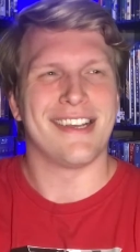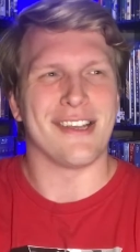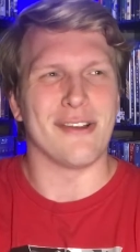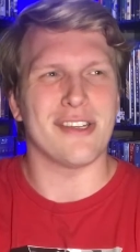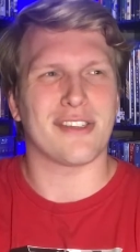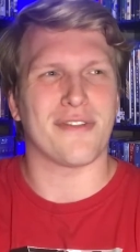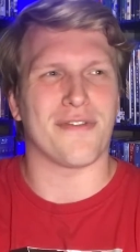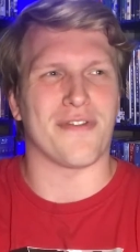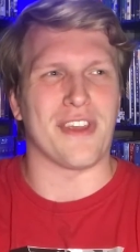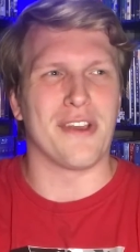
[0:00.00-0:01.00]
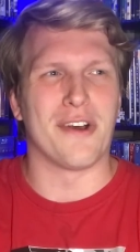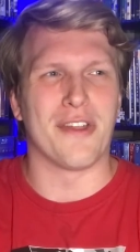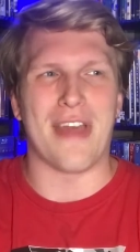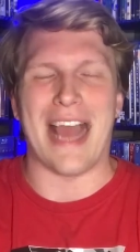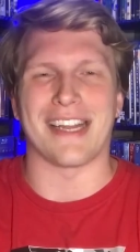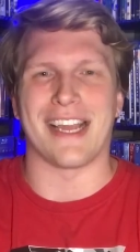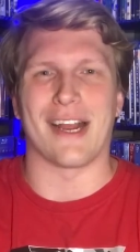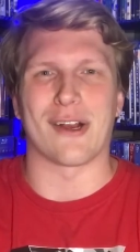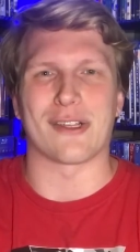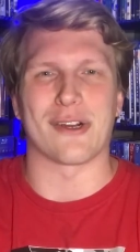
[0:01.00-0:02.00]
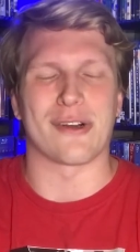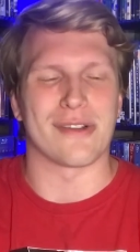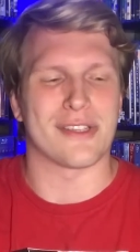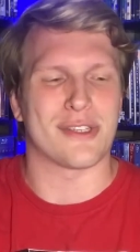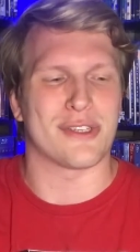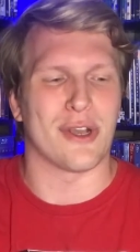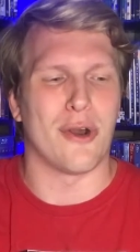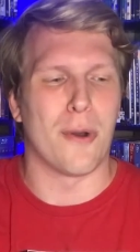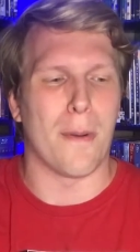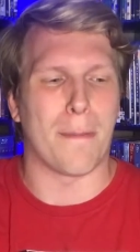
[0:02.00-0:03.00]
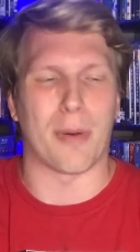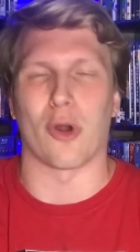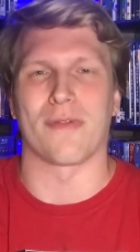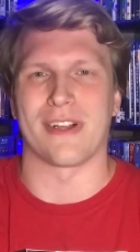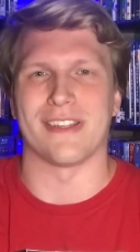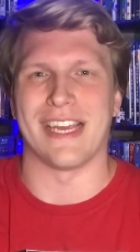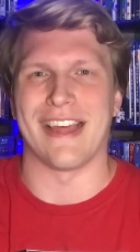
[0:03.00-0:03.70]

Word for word: you just feel that character so perfectly